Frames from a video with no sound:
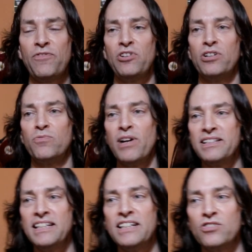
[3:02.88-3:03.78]
if you're
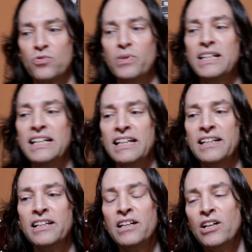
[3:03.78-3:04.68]
renting in
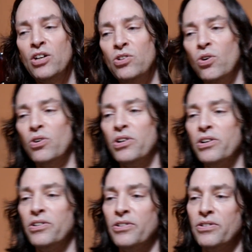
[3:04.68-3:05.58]
Sweden,
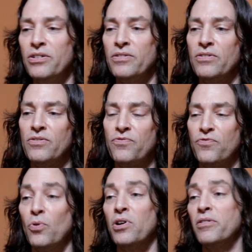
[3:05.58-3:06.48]

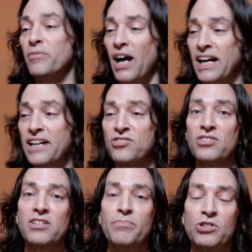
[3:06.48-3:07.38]
for I guess
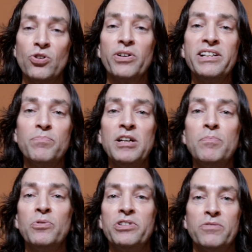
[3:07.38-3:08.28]
the majority of
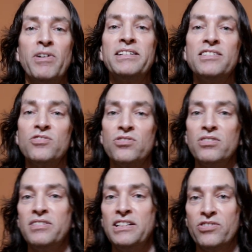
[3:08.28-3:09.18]
people, your rent is
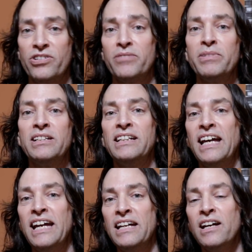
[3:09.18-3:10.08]
determined in
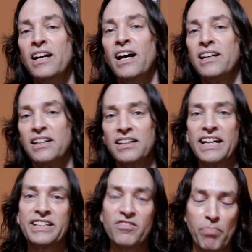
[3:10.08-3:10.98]
a
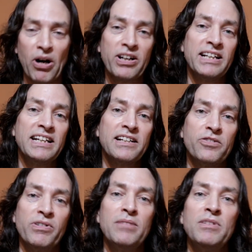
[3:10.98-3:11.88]
collective bargaining
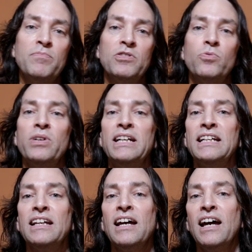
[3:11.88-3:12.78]
agreement
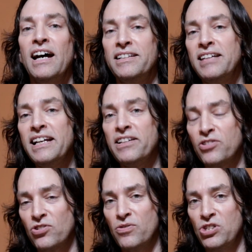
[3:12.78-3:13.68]
between a tenant
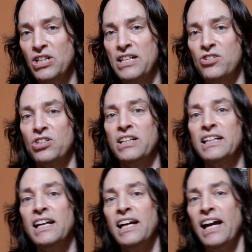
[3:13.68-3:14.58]

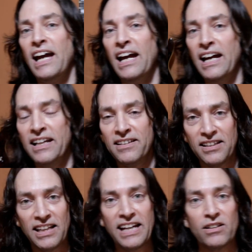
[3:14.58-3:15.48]
association and
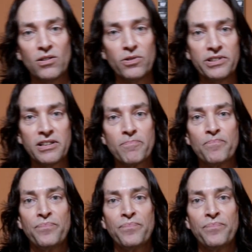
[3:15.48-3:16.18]
the landlord.